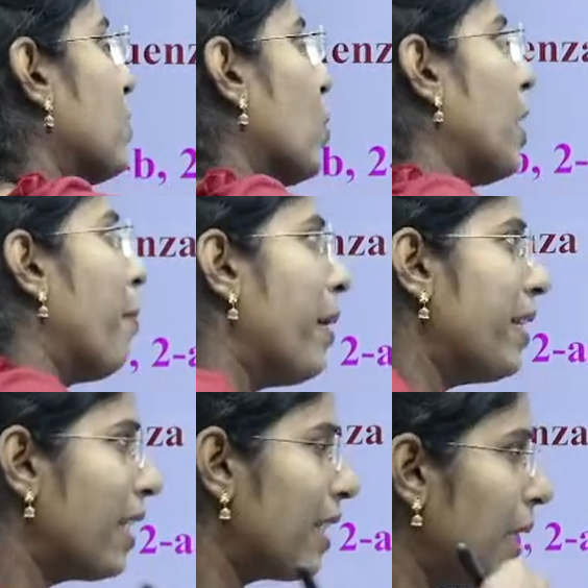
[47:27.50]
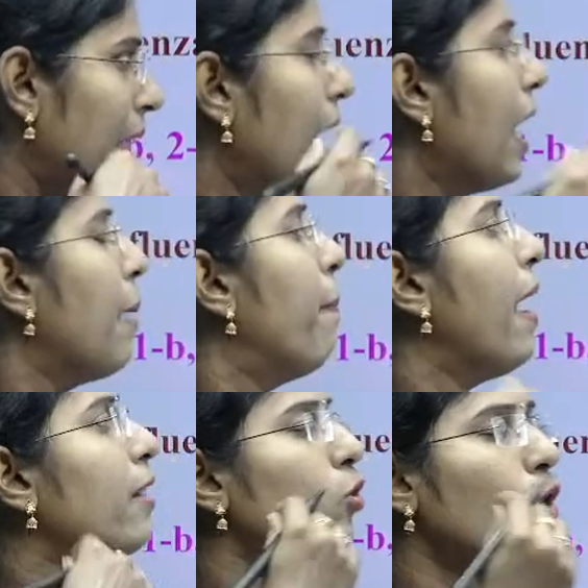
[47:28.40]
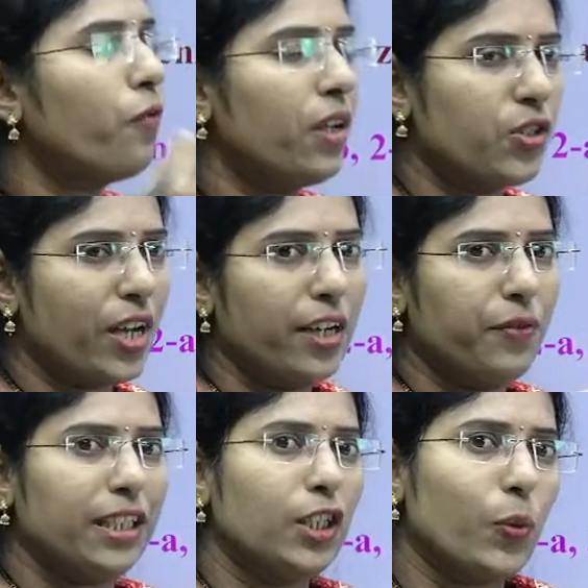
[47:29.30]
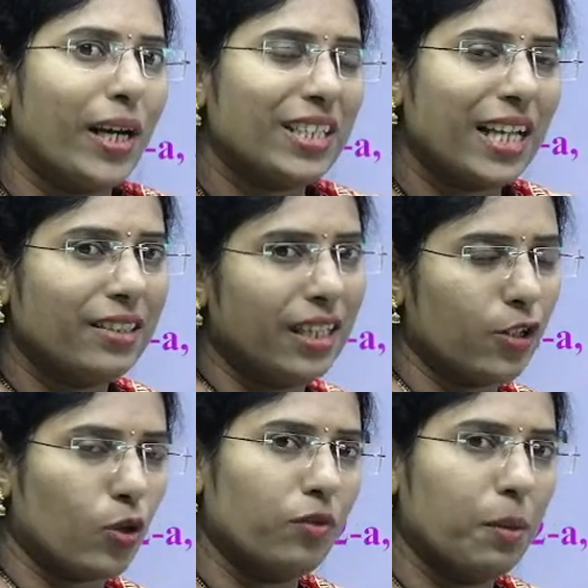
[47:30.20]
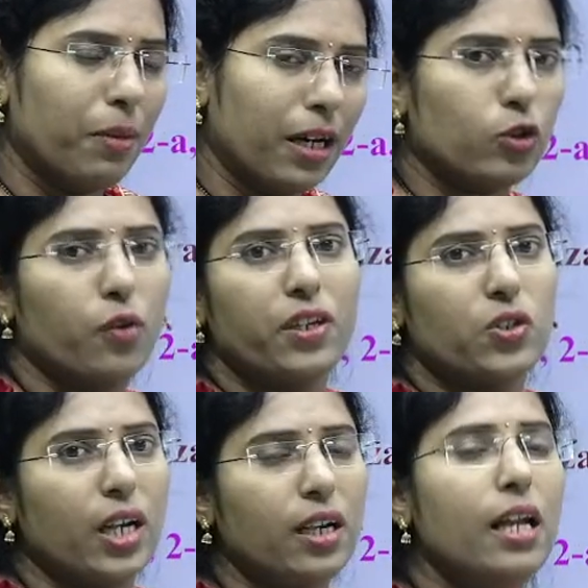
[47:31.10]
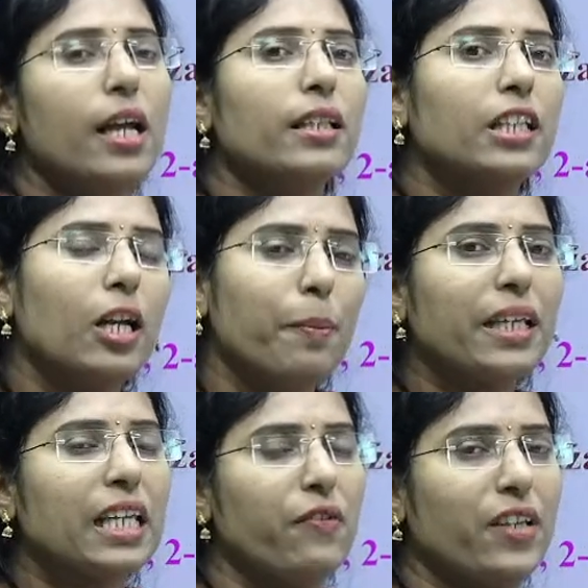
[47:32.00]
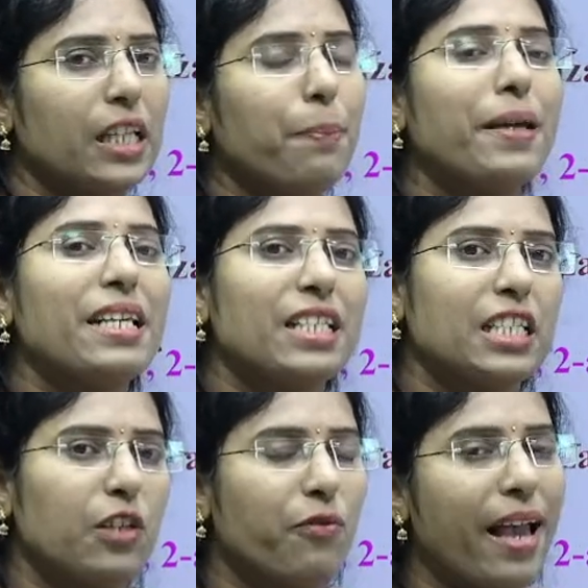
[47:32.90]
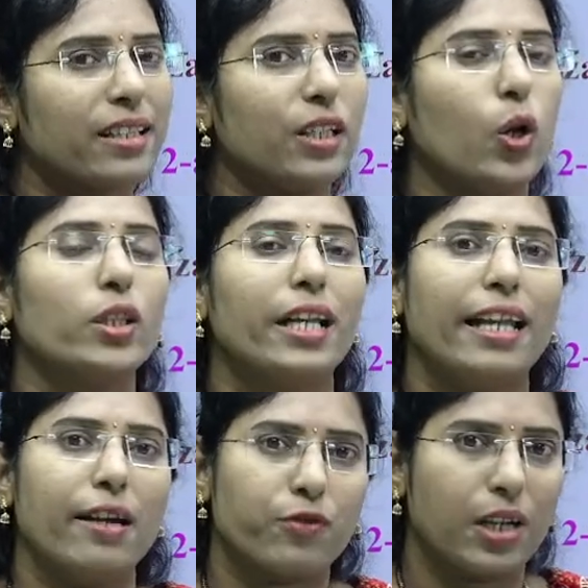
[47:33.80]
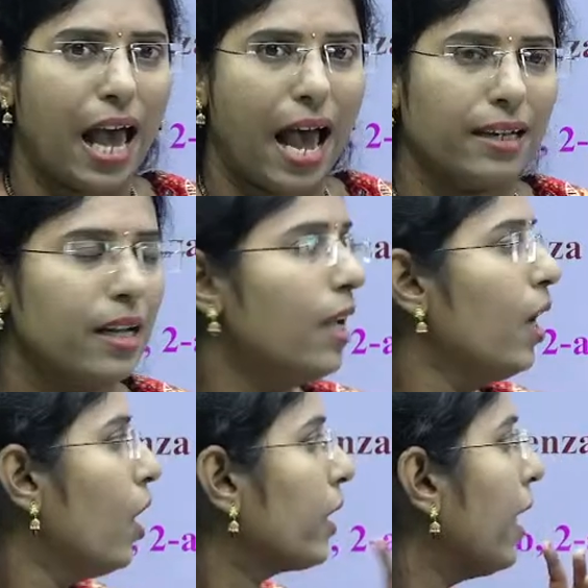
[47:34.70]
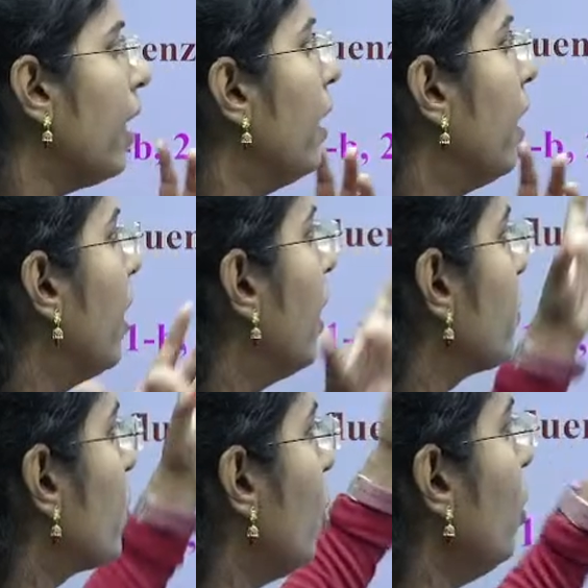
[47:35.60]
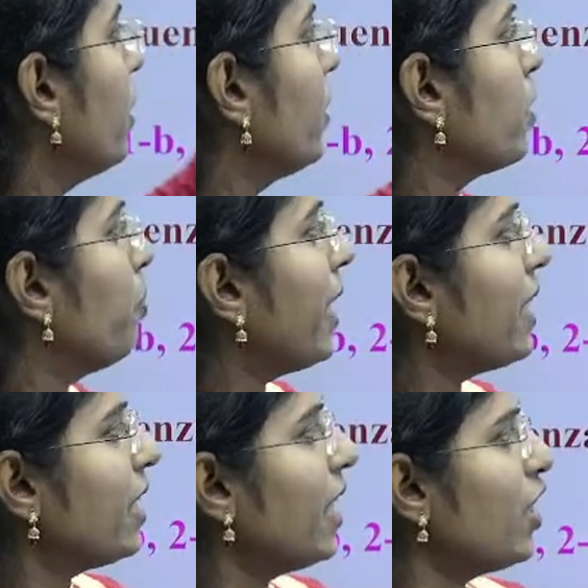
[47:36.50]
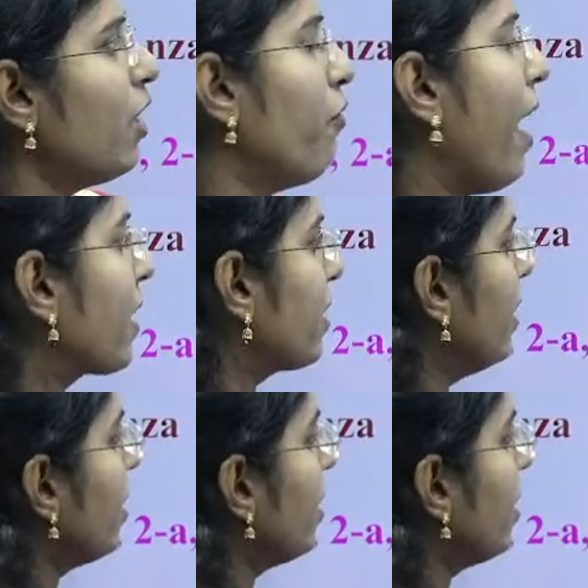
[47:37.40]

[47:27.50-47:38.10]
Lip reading: immediately a birth of a child, within 28 days of the birth of a child, they will be giving the BCG vaccine on the left hand. Okay, so this BCG vaccine is